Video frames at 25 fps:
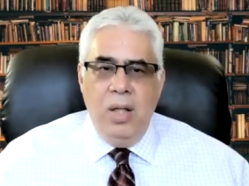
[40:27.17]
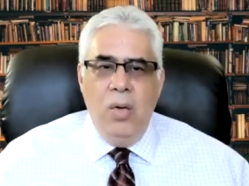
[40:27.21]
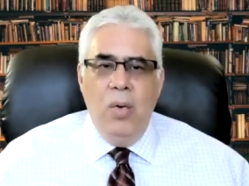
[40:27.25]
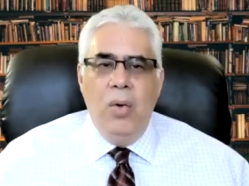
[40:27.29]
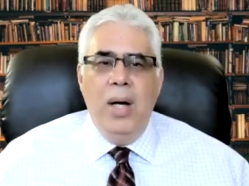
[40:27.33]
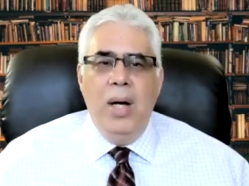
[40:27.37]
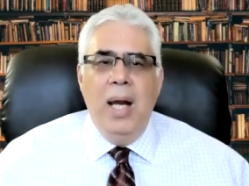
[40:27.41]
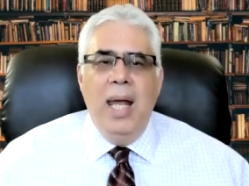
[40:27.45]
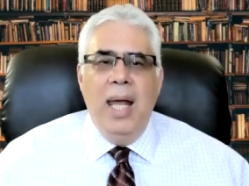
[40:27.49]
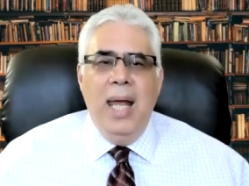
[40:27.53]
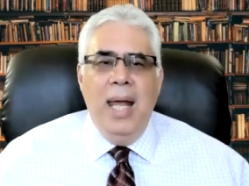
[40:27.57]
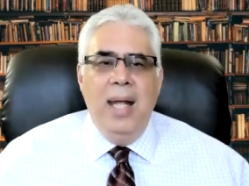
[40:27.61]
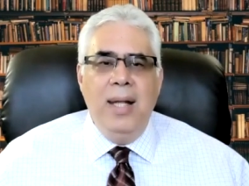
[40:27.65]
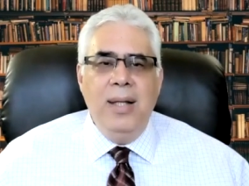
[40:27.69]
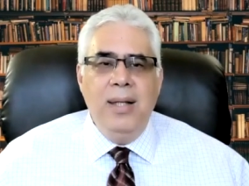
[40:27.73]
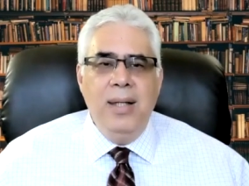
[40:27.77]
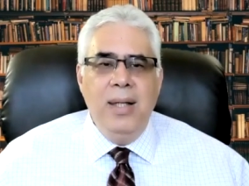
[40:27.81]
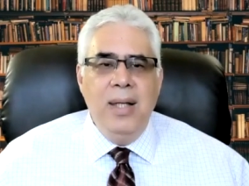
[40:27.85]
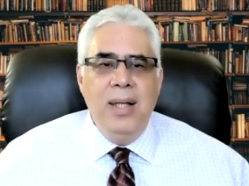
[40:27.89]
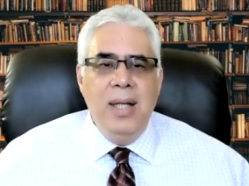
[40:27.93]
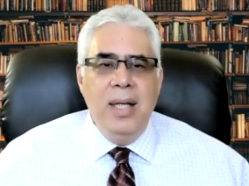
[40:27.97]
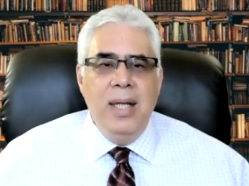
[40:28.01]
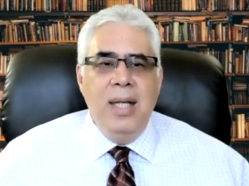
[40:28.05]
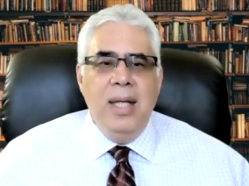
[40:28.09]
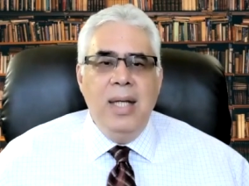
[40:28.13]
Your hand
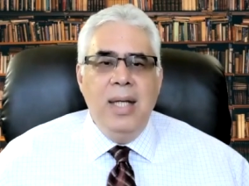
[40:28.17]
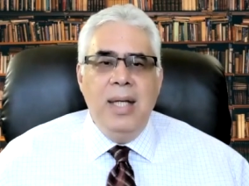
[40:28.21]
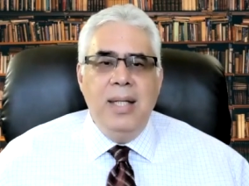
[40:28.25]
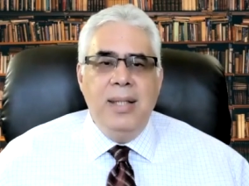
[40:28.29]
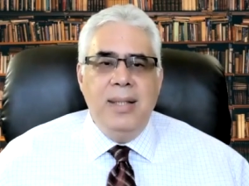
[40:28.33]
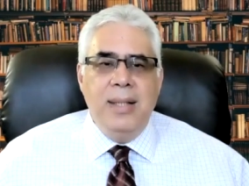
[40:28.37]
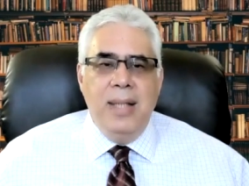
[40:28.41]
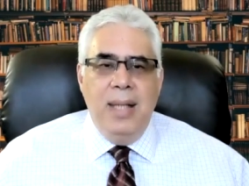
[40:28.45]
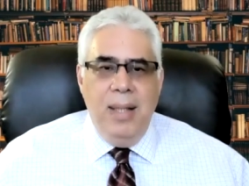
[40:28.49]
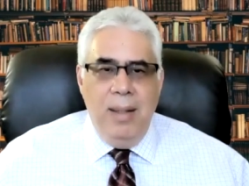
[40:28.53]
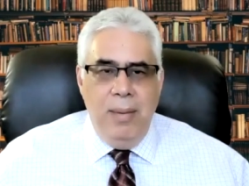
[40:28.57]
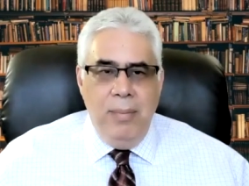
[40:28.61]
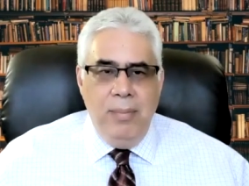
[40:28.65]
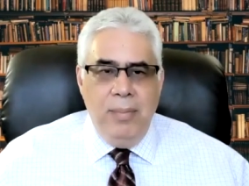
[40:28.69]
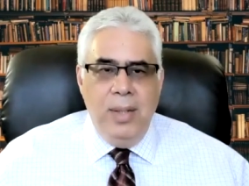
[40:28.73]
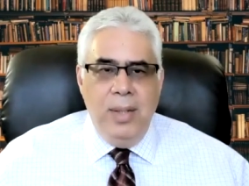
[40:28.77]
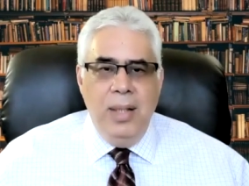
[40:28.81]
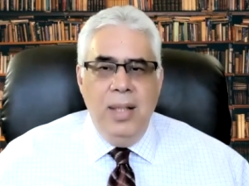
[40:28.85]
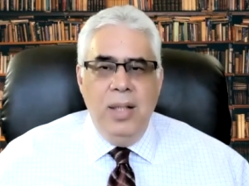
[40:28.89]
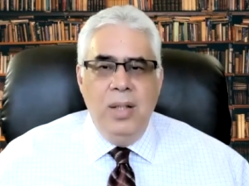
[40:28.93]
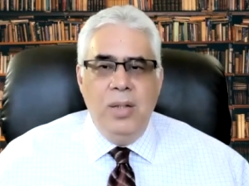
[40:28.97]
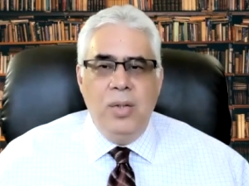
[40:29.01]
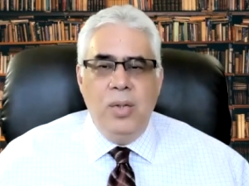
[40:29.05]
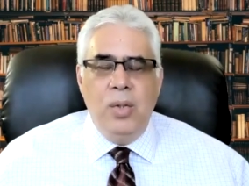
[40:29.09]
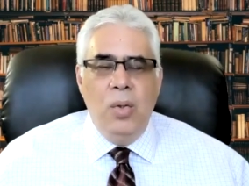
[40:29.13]
is
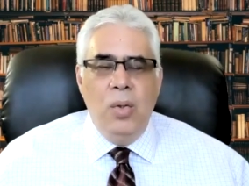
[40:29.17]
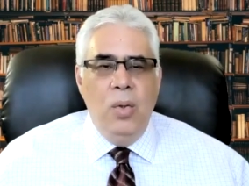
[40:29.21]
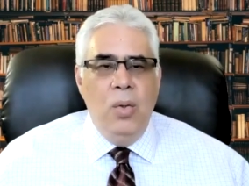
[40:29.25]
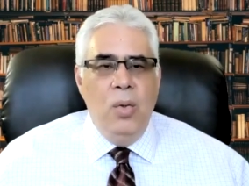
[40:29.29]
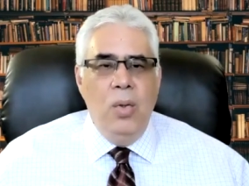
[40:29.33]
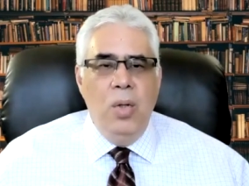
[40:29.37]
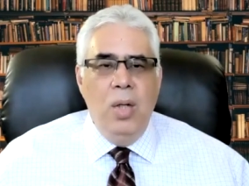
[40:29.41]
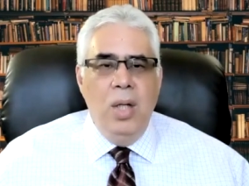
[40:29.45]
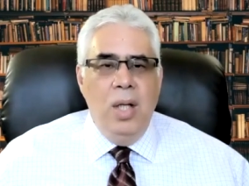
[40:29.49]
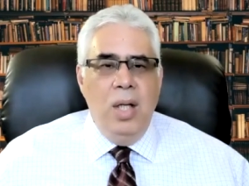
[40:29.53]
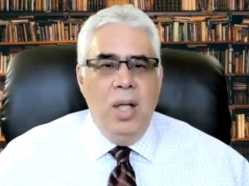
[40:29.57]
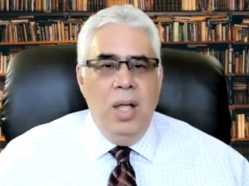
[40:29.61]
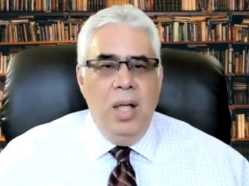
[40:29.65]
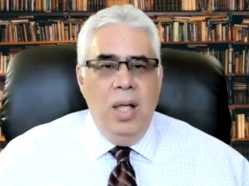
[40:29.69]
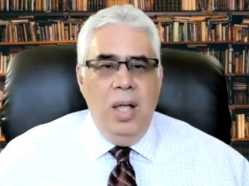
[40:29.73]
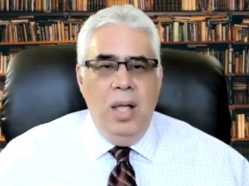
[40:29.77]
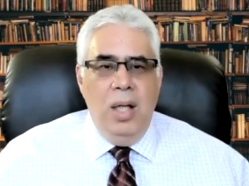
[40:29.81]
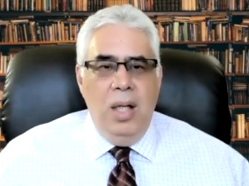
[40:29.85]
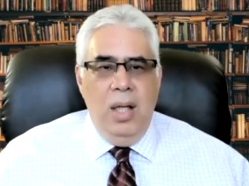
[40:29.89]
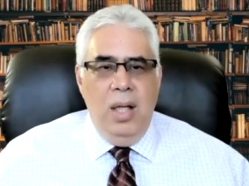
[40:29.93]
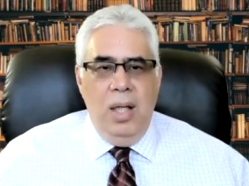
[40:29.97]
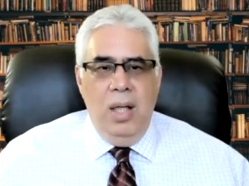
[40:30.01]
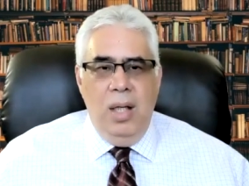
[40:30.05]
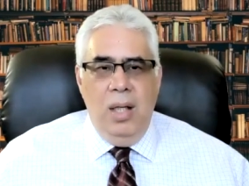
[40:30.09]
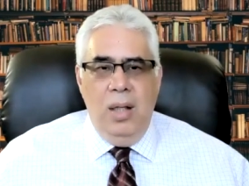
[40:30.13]
empty, so
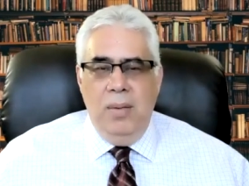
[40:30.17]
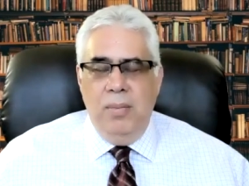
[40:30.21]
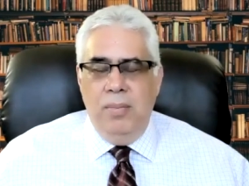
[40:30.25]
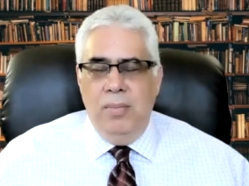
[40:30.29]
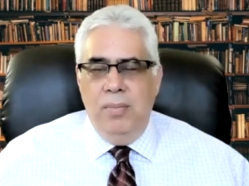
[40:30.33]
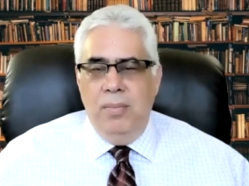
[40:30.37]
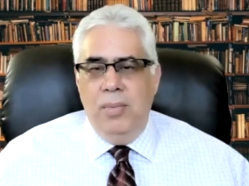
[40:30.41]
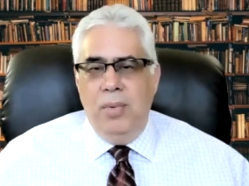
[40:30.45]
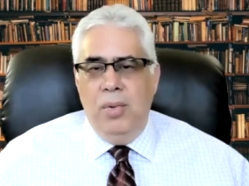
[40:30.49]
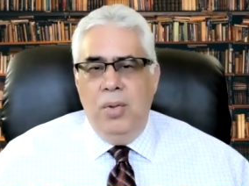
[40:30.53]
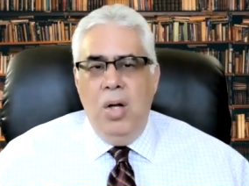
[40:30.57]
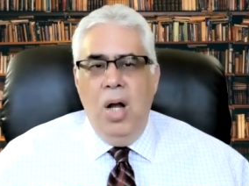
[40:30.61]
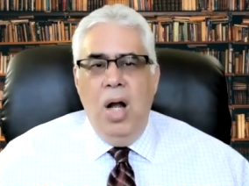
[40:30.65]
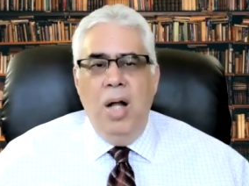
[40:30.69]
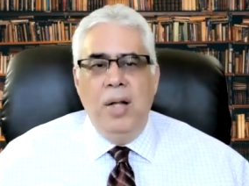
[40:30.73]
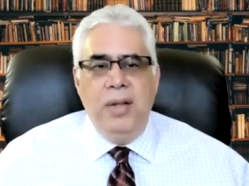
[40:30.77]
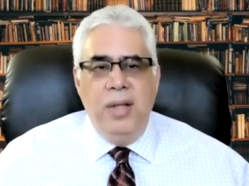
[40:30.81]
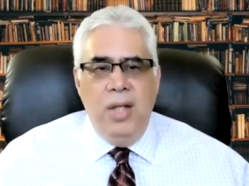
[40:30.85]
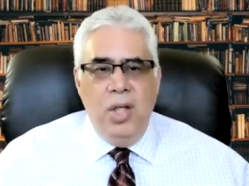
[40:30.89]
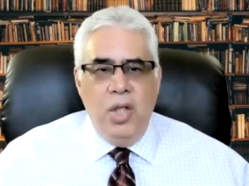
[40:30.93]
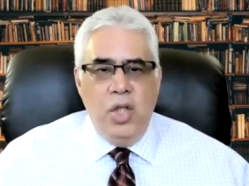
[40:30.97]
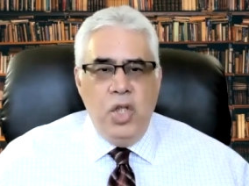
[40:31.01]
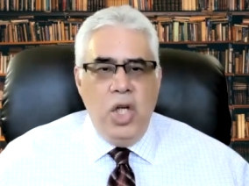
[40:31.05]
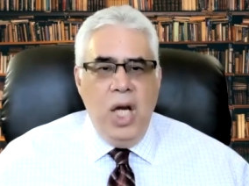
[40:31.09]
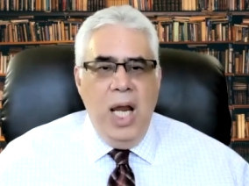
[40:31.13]
uh, cut
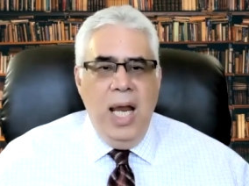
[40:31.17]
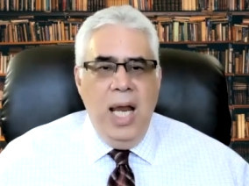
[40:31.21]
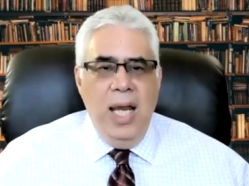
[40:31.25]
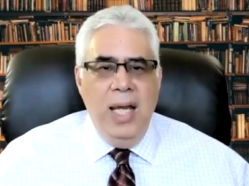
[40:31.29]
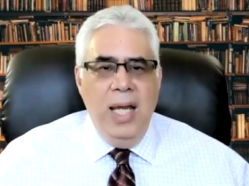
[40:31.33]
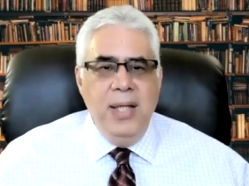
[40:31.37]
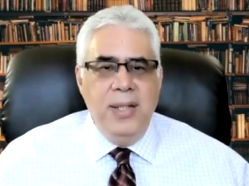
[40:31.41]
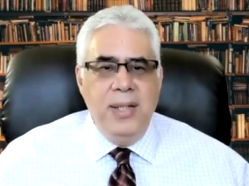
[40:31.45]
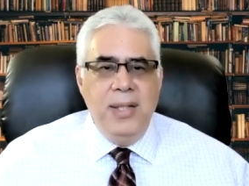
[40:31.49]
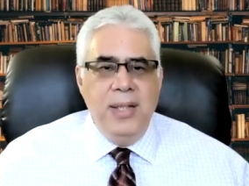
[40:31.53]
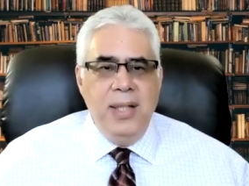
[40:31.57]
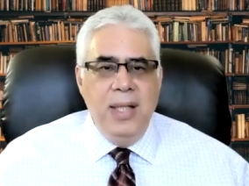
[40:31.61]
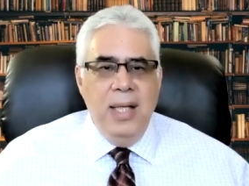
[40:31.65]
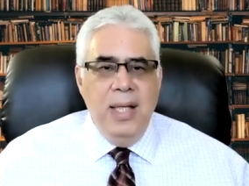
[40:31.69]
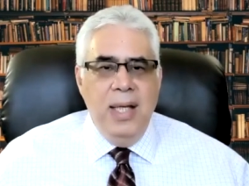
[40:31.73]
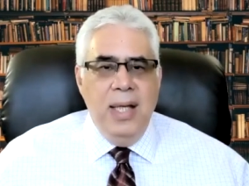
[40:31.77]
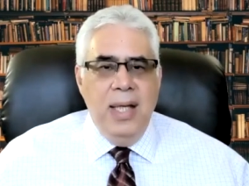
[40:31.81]
the chase